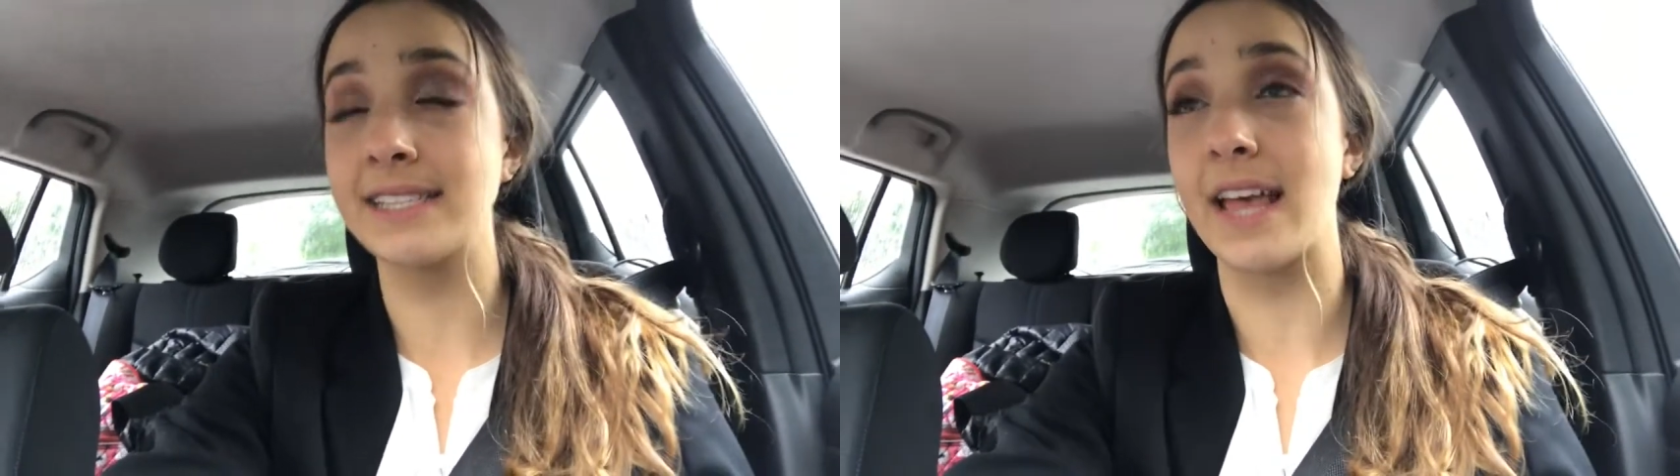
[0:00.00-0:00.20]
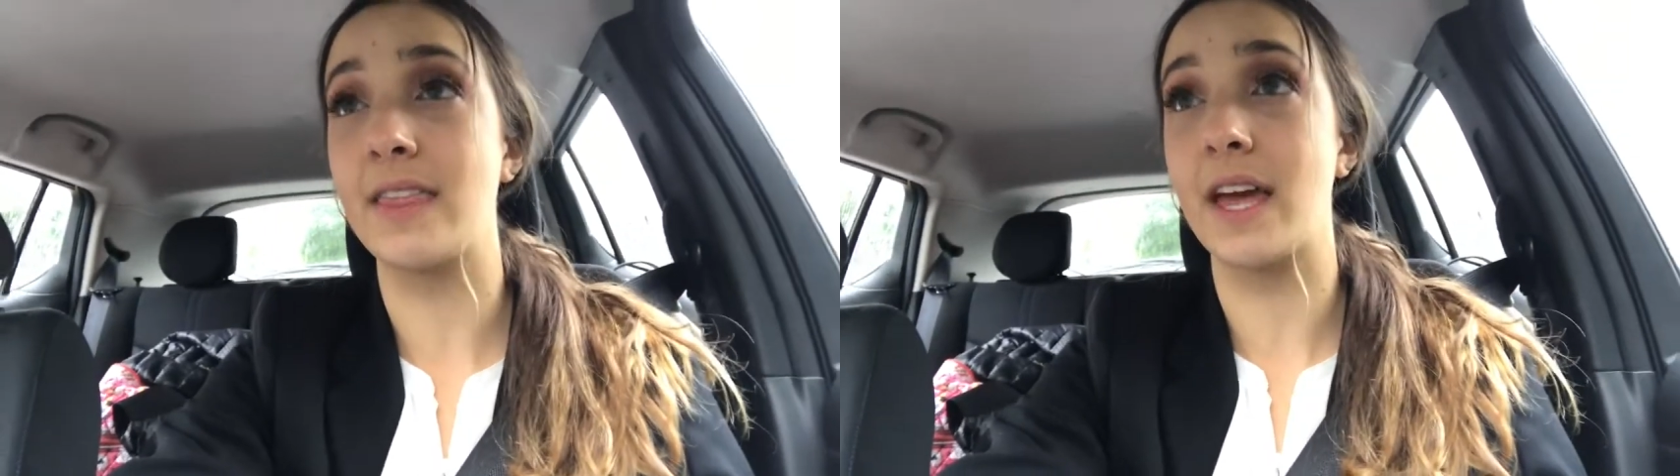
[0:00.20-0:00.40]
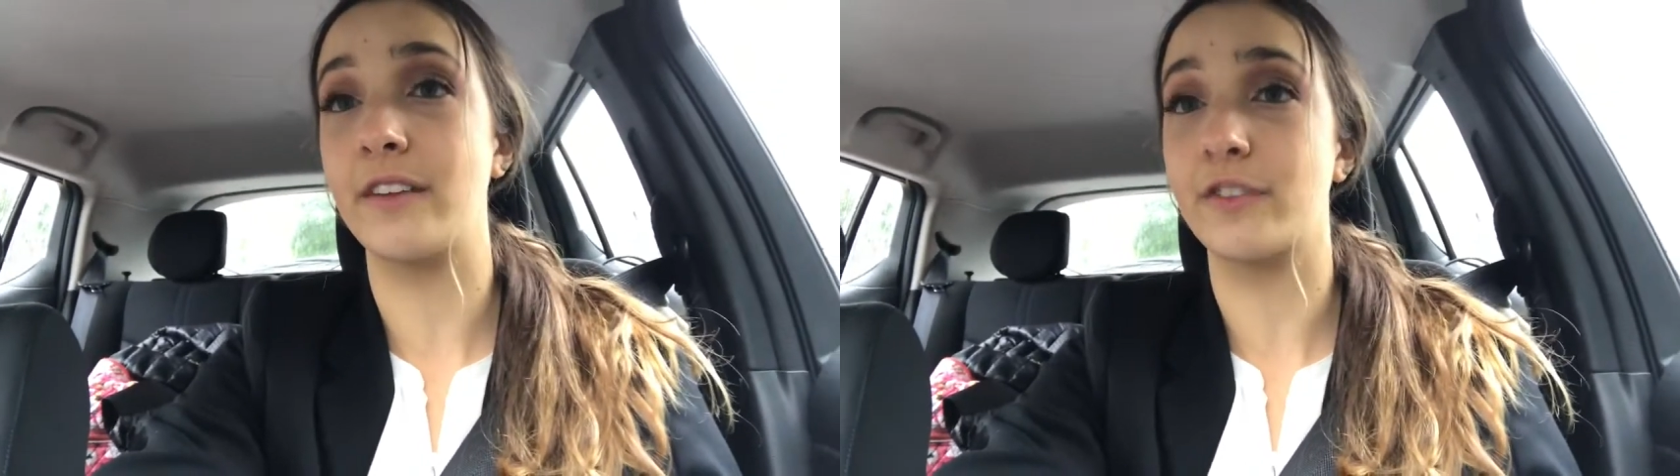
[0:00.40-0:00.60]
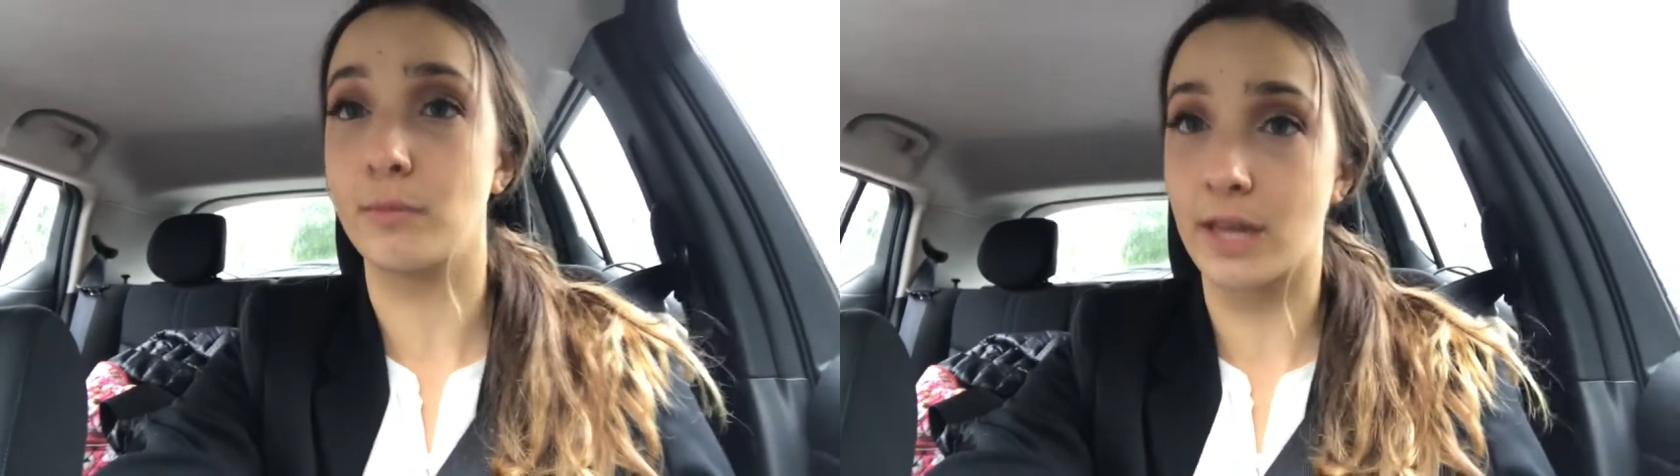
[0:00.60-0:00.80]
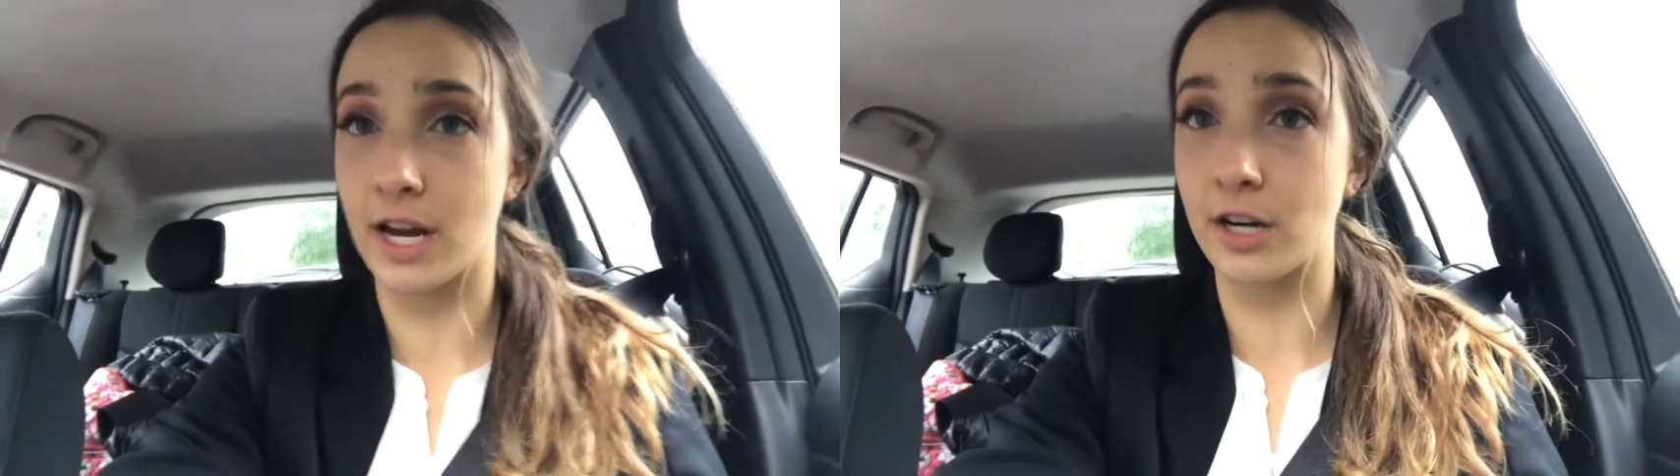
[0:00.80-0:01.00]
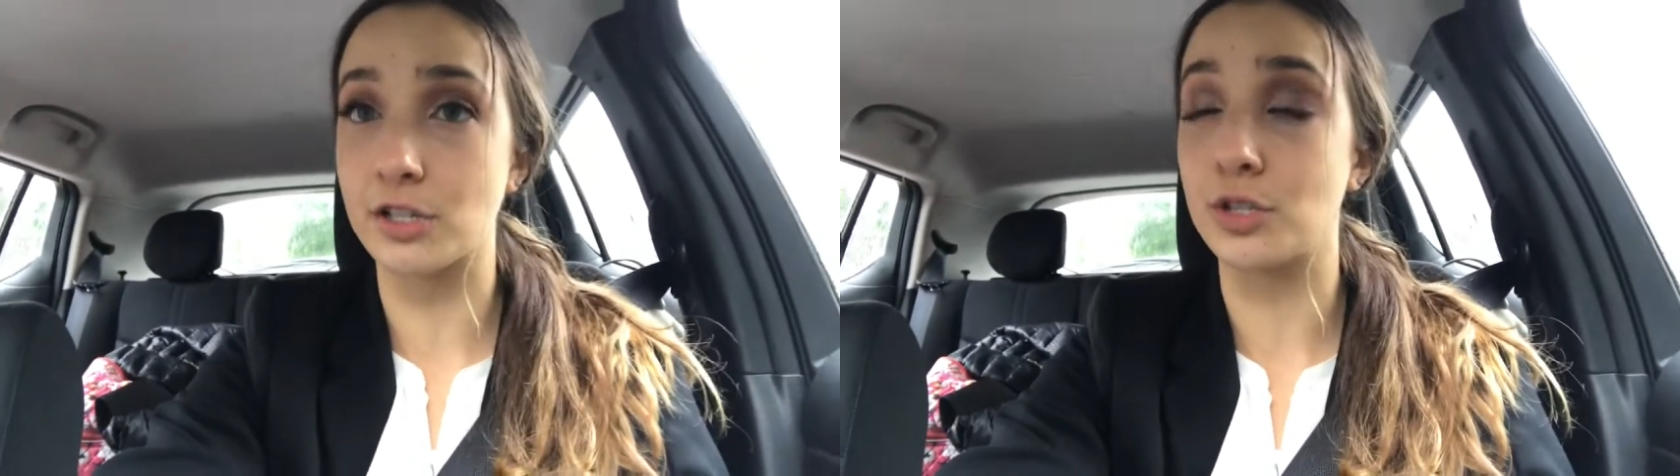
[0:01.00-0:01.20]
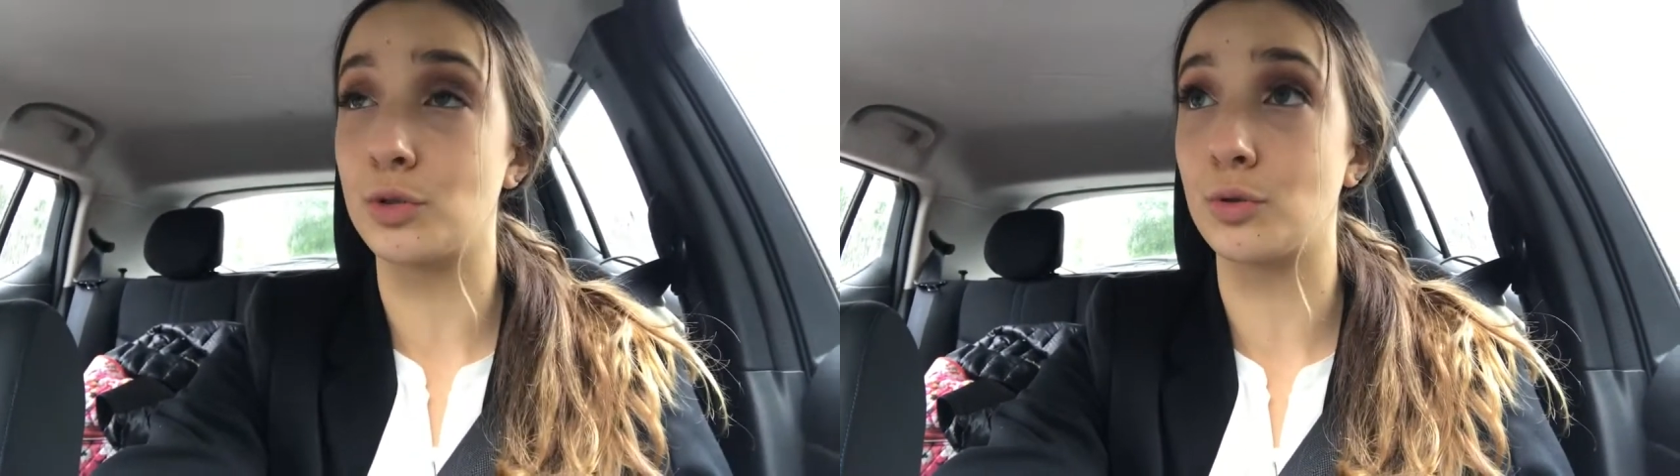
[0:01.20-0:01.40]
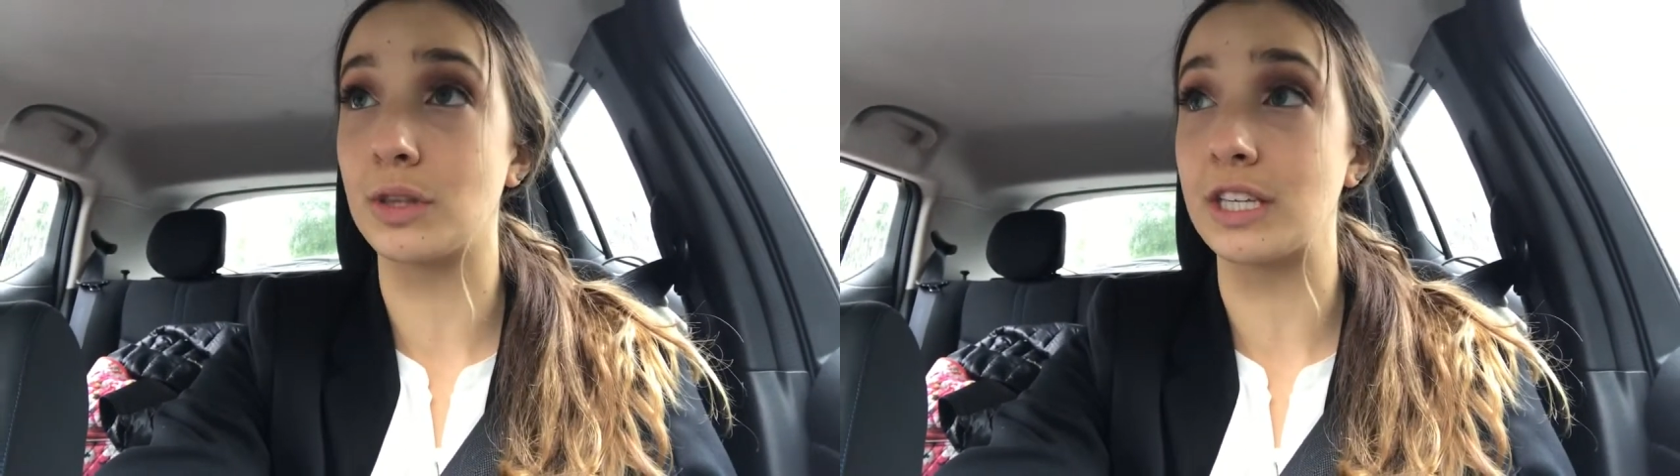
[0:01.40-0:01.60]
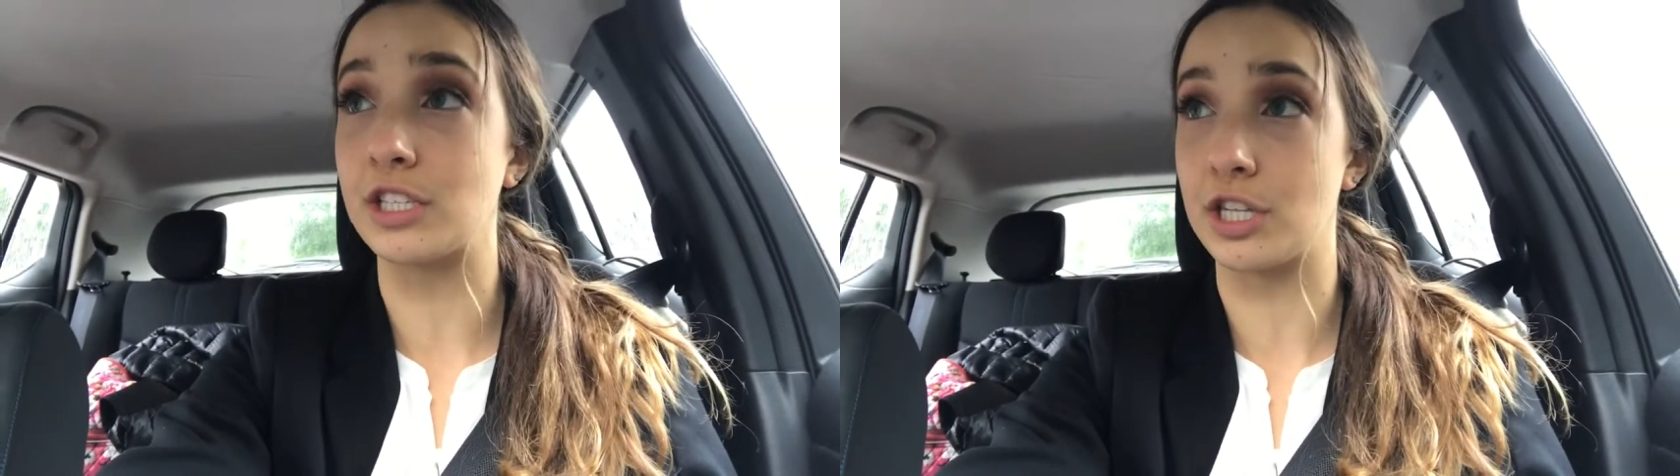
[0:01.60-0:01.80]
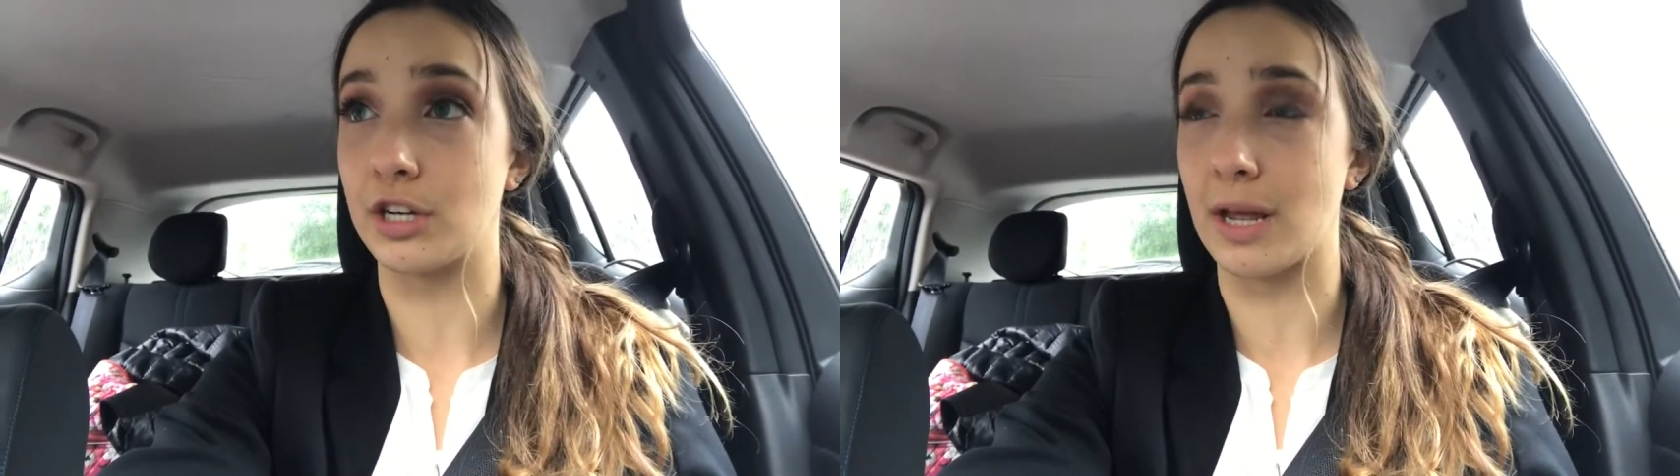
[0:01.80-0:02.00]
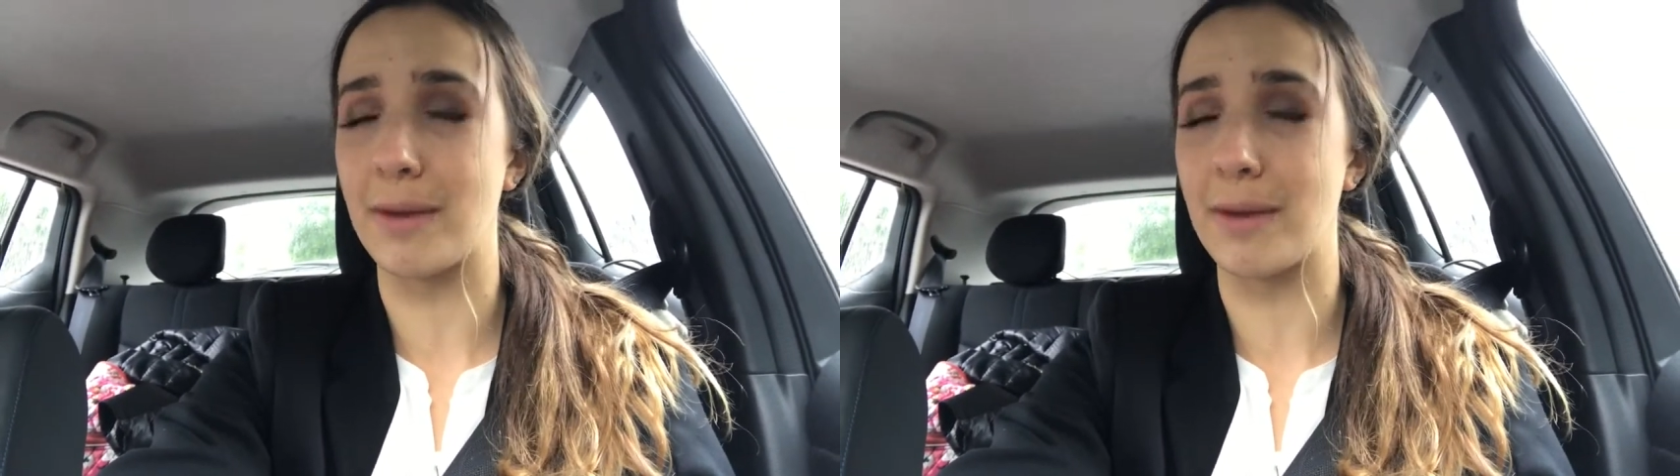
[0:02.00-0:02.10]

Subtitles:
and then from there to the cheer game.